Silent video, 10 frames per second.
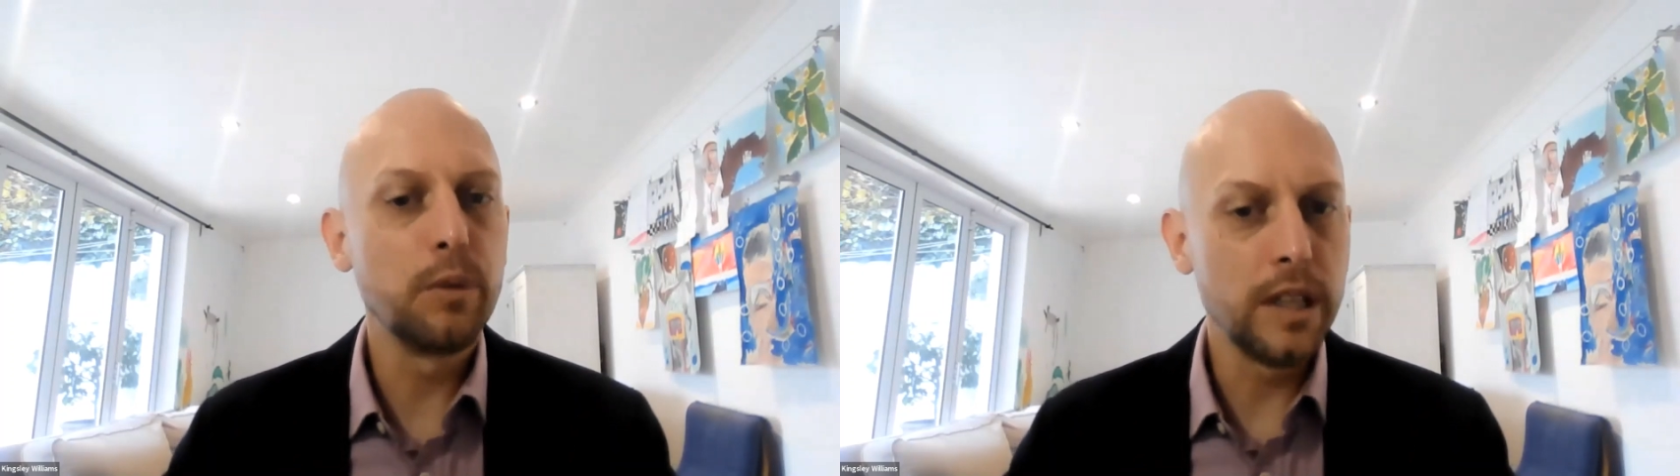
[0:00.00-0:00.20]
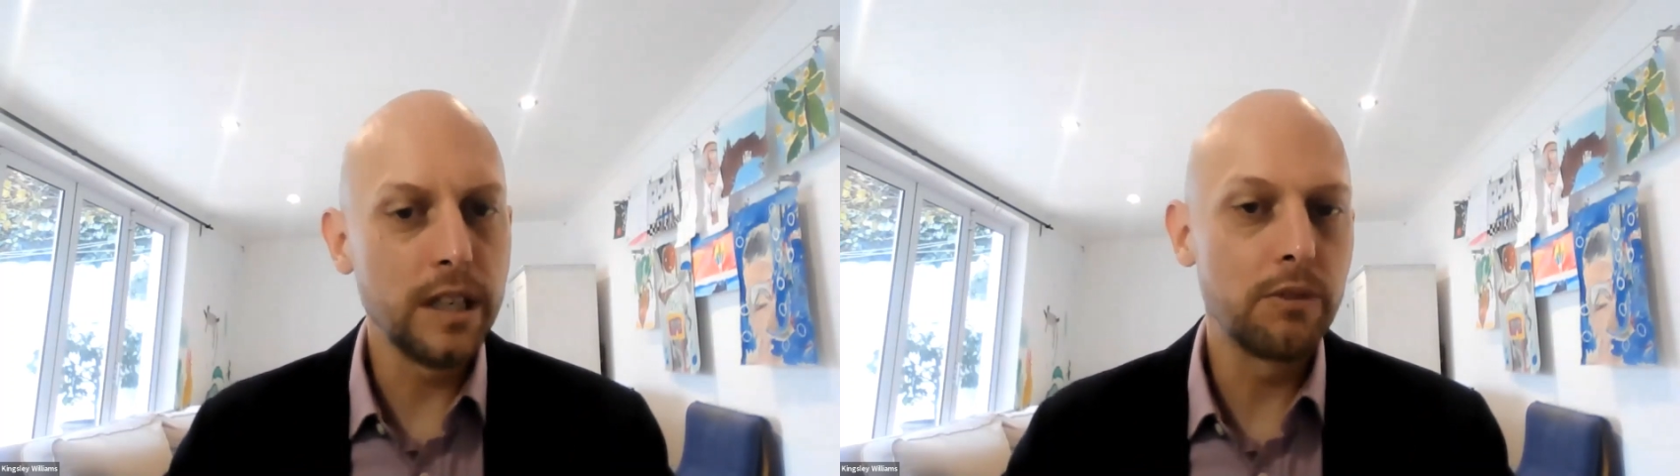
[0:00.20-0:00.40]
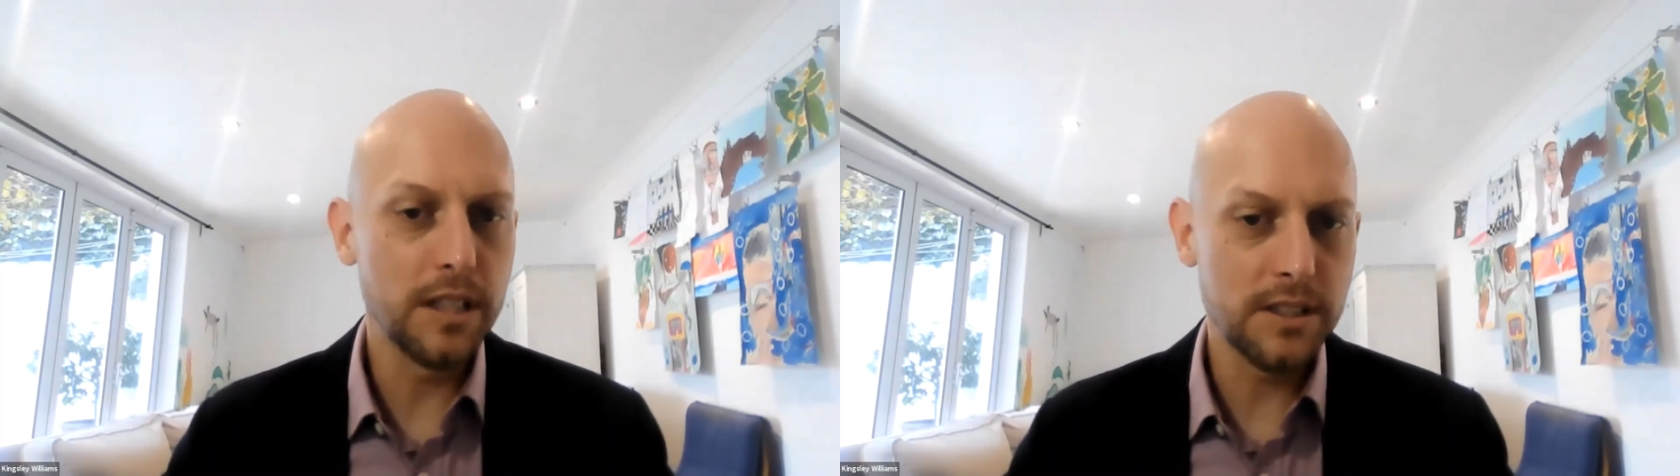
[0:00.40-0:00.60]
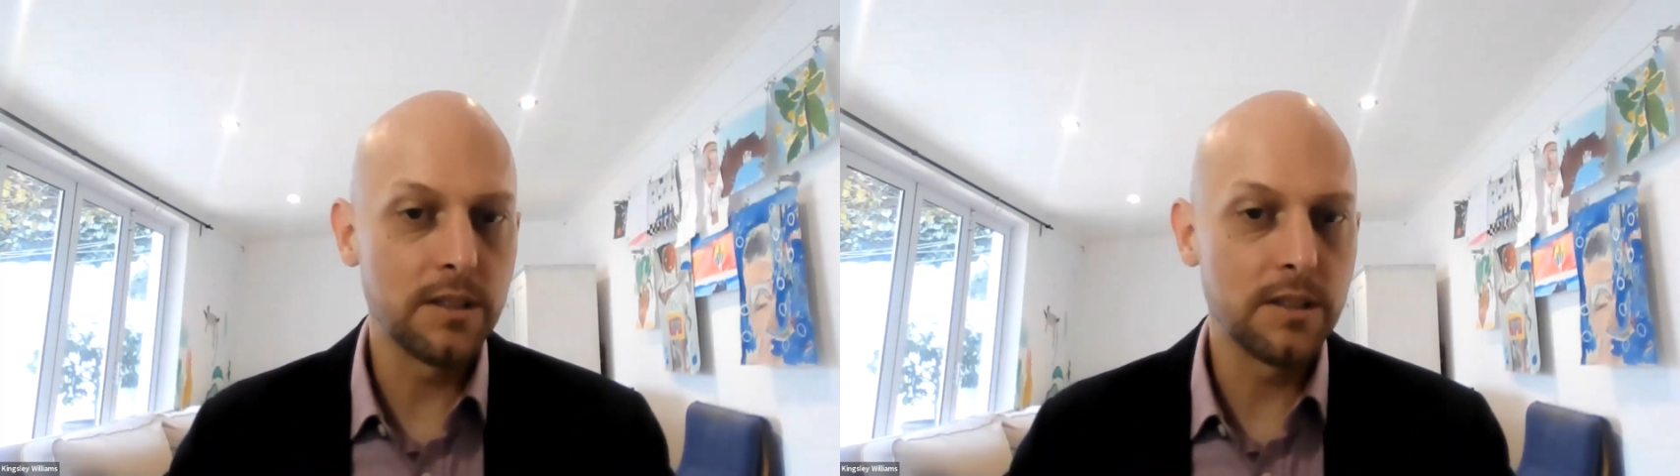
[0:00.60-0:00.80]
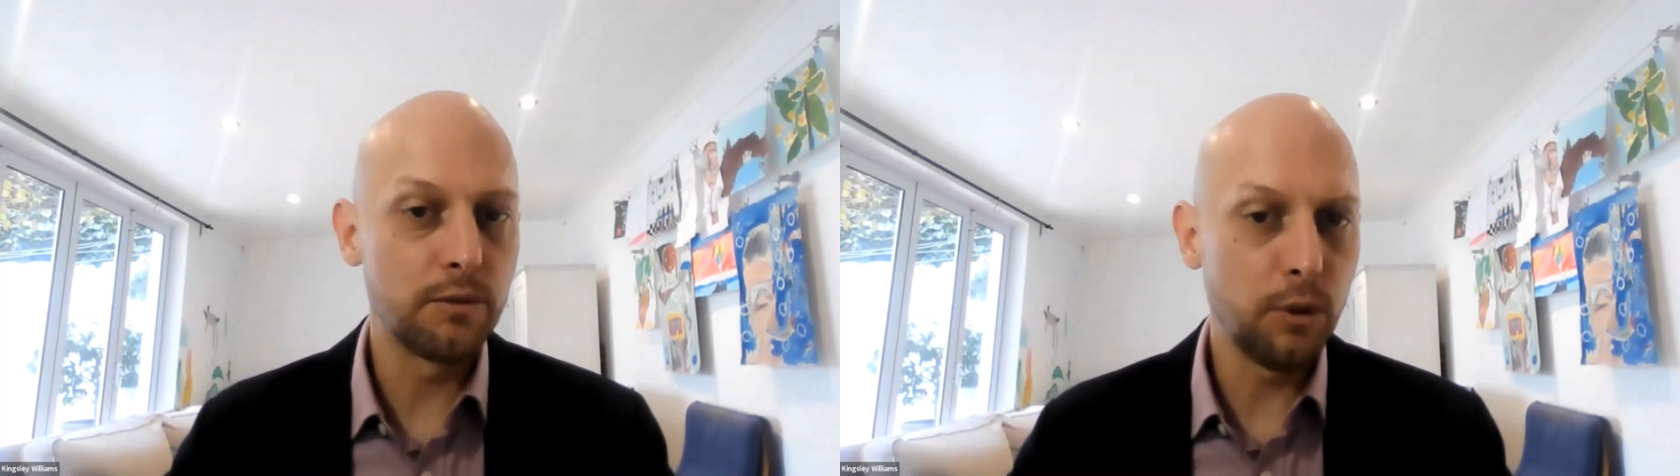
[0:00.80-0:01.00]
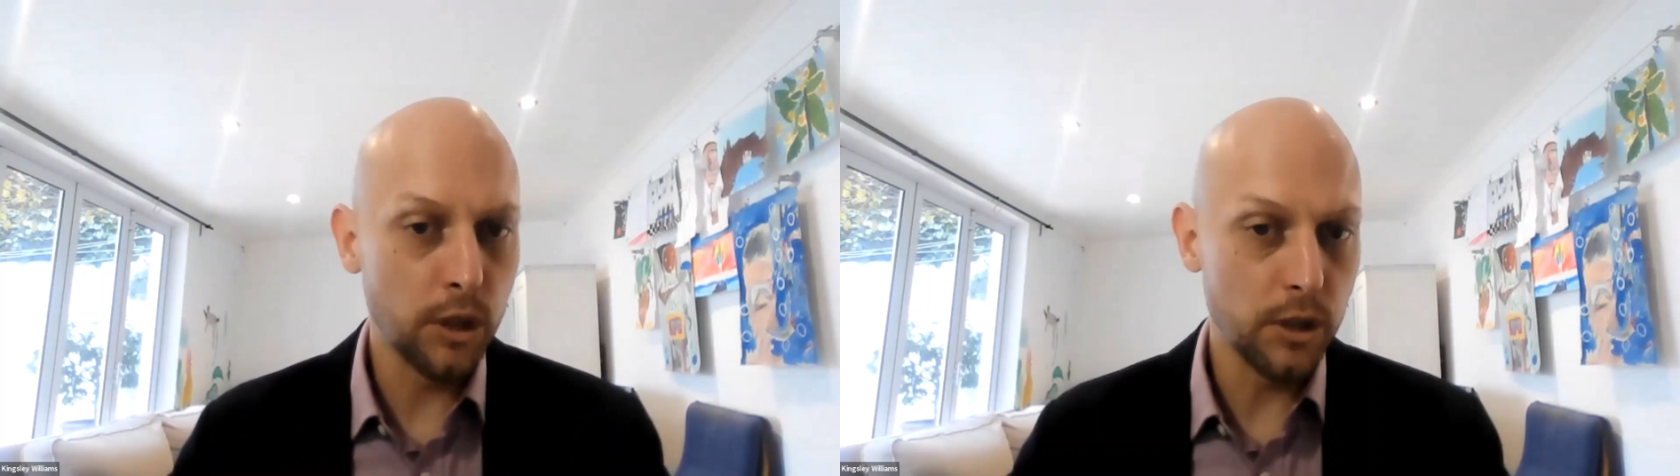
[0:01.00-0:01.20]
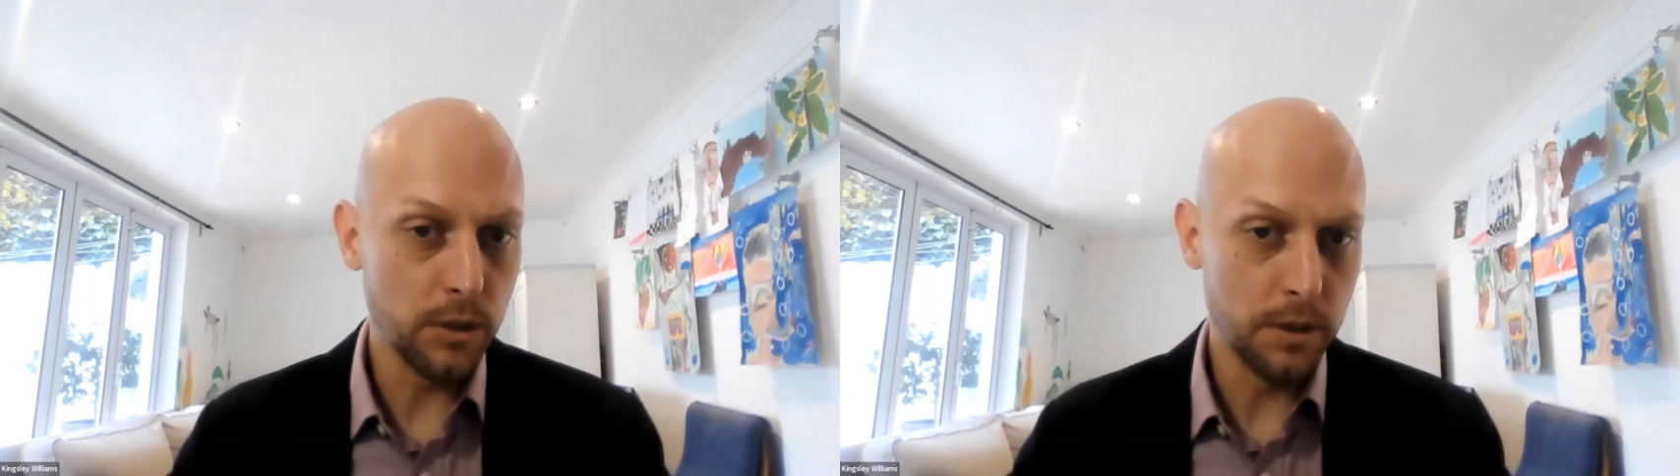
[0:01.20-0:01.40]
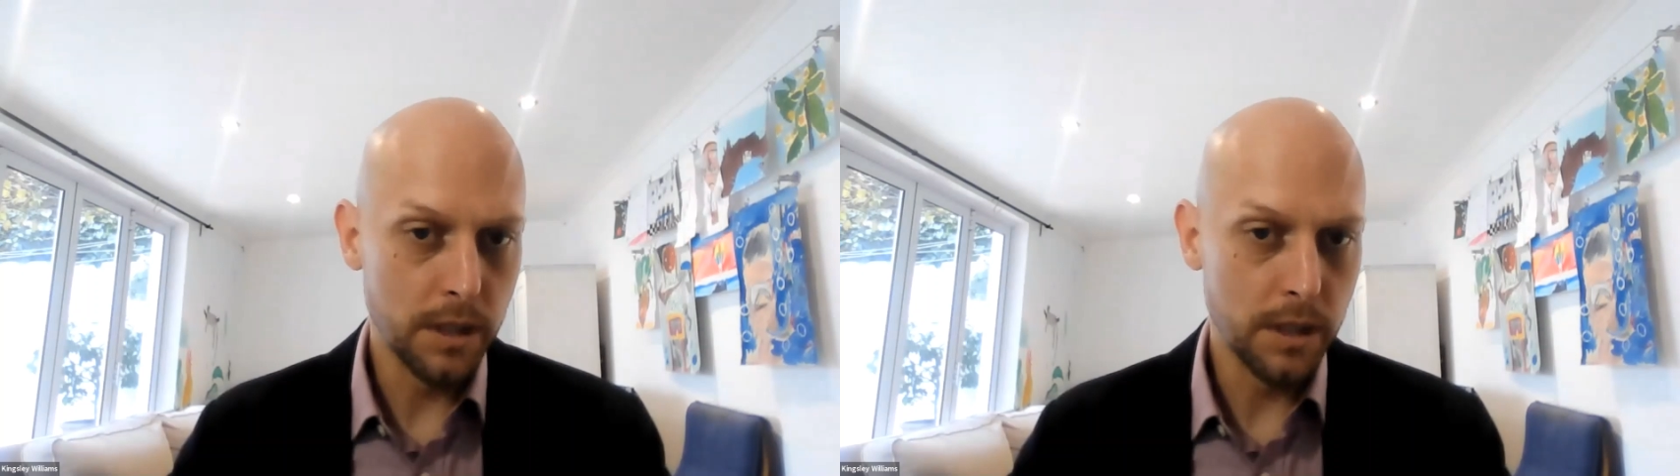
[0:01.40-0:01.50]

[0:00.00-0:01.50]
reinvested for you.